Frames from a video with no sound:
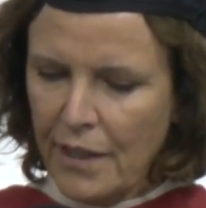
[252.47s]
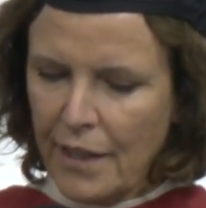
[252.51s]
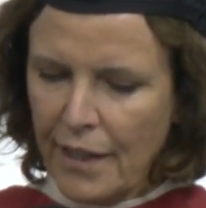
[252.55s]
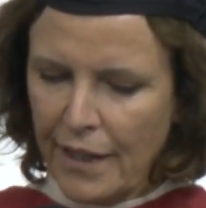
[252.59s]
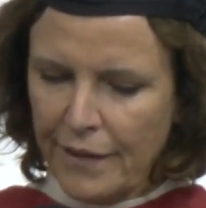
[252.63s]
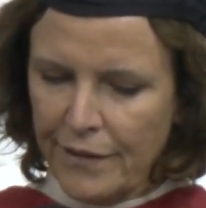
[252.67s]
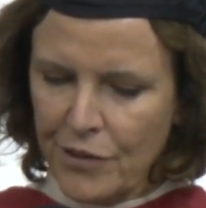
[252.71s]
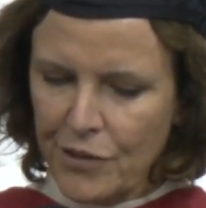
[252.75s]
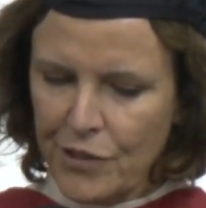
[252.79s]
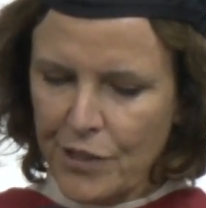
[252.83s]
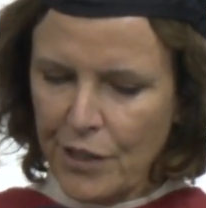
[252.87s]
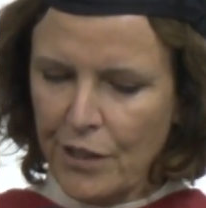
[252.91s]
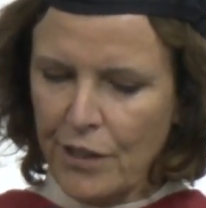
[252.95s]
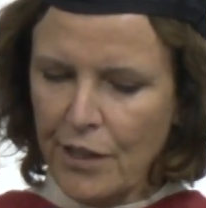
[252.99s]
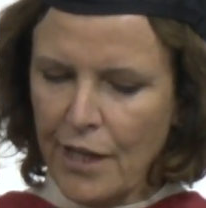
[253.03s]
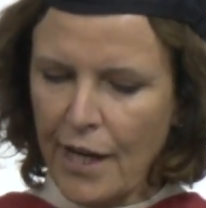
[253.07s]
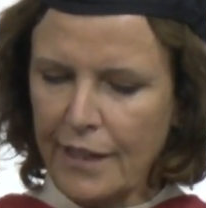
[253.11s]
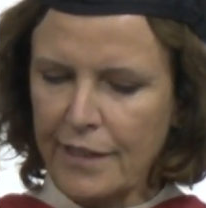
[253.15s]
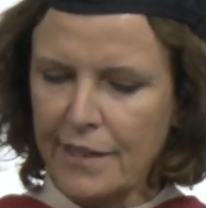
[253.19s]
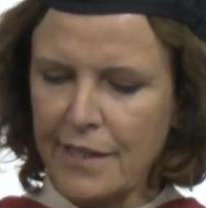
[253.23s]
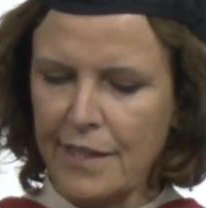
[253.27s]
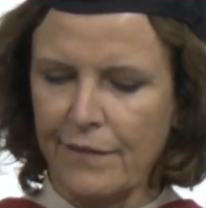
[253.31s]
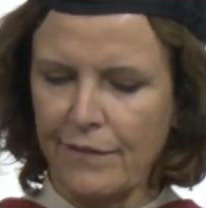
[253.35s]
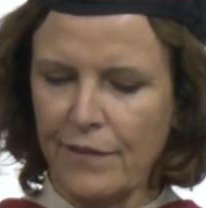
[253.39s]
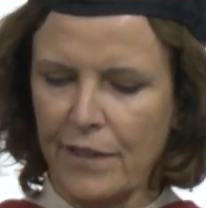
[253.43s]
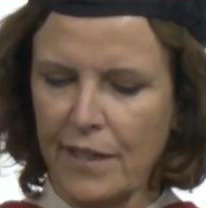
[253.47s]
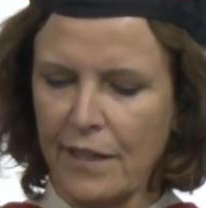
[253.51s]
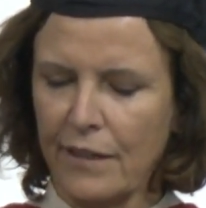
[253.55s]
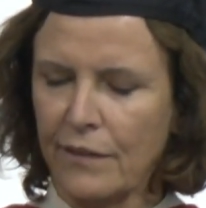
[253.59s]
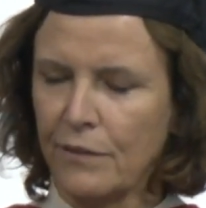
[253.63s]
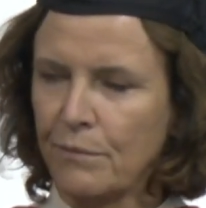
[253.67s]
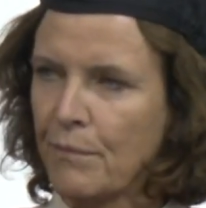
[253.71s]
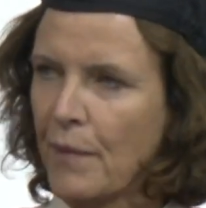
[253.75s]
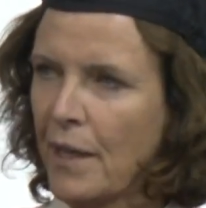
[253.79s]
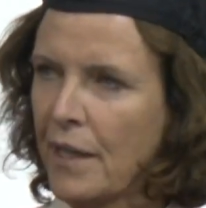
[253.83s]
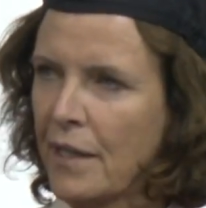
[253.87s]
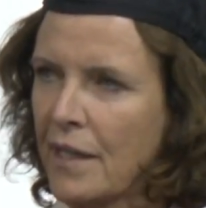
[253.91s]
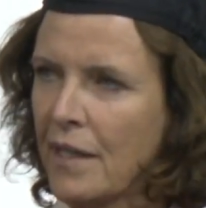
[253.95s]
and the shared
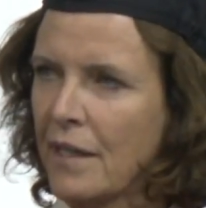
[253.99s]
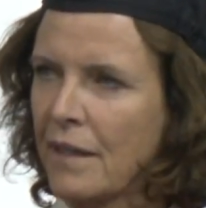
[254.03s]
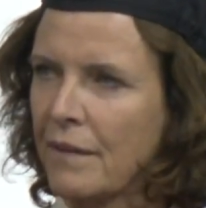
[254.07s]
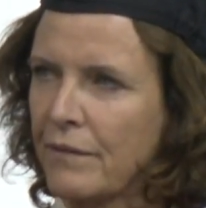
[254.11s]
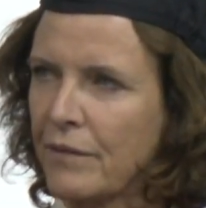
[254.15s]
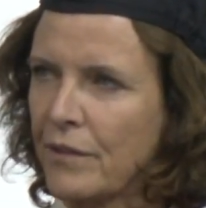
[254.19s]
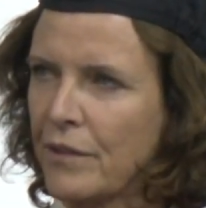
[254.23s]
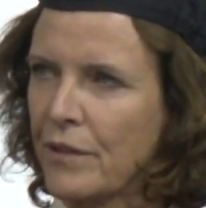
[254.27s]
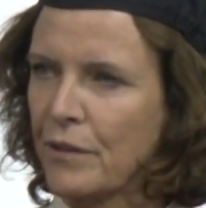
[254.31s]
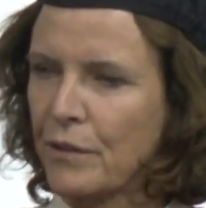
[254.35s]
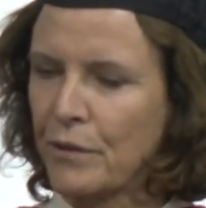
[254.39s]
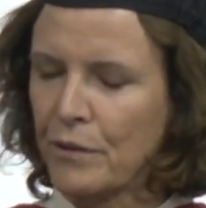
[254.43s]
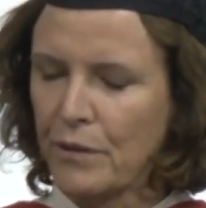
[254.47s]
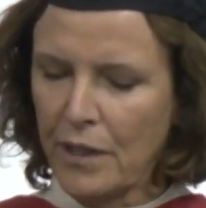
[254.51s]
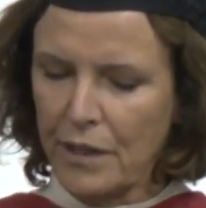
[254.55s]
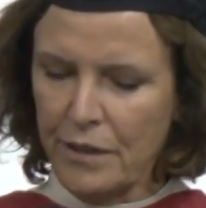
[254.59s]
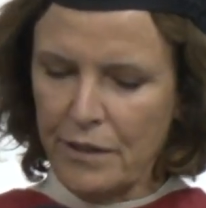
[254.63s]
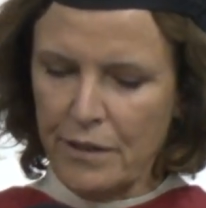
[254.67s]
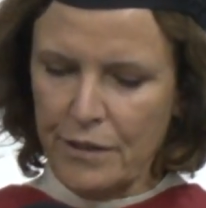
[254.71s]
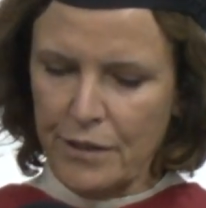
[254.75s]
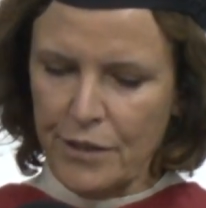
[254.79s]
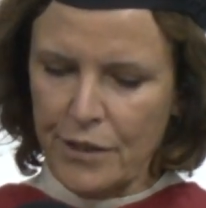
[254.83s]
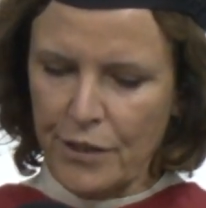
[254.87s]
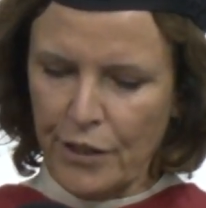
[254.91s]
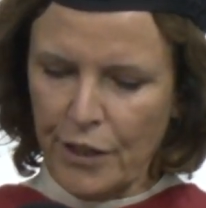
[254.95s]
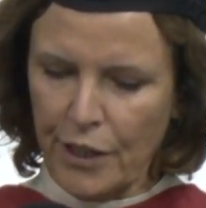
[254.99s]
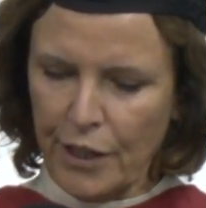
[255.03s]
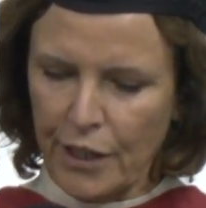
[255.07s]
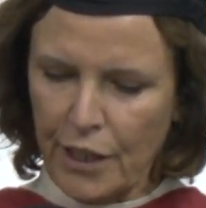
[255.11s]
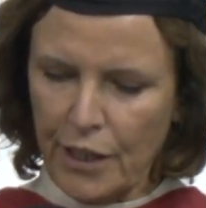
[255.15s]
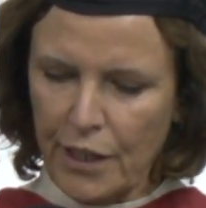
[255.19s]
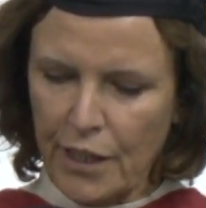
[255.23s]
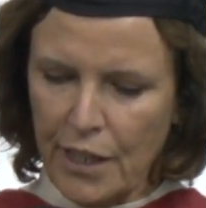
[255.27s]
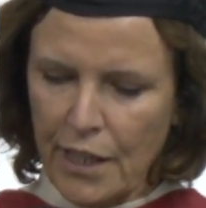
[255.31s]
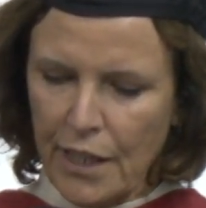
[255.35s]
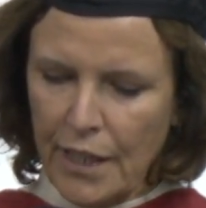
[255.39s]
activities many of you undertook.